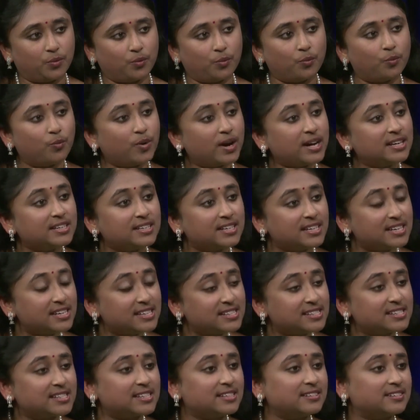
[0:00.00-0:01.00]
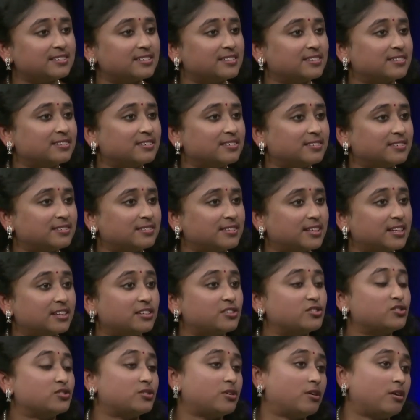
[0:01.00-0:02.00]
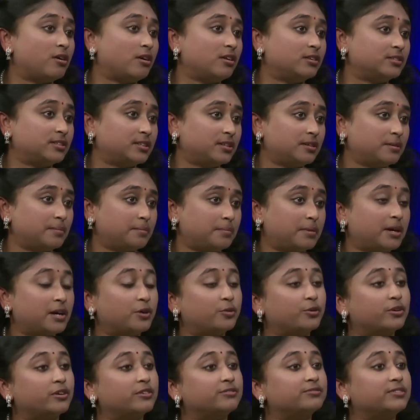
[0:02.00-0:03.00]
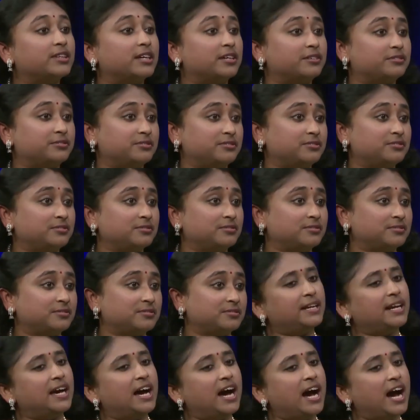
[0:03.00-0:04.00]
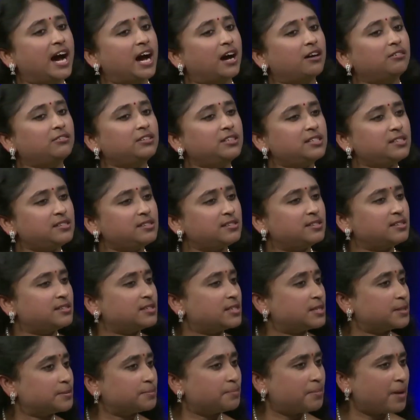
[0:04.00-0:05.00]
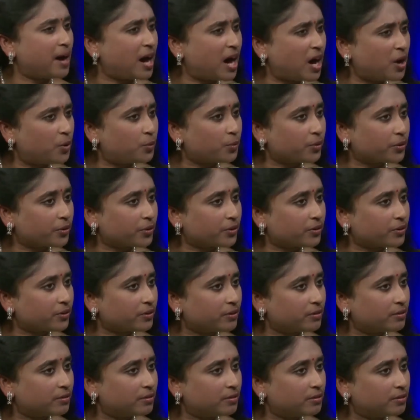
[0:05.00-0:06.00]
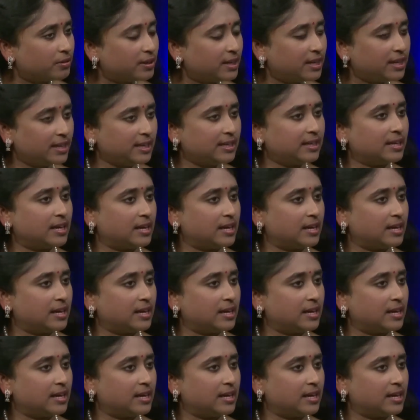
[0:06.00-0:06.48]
What is it that is called power of love? How does this power heal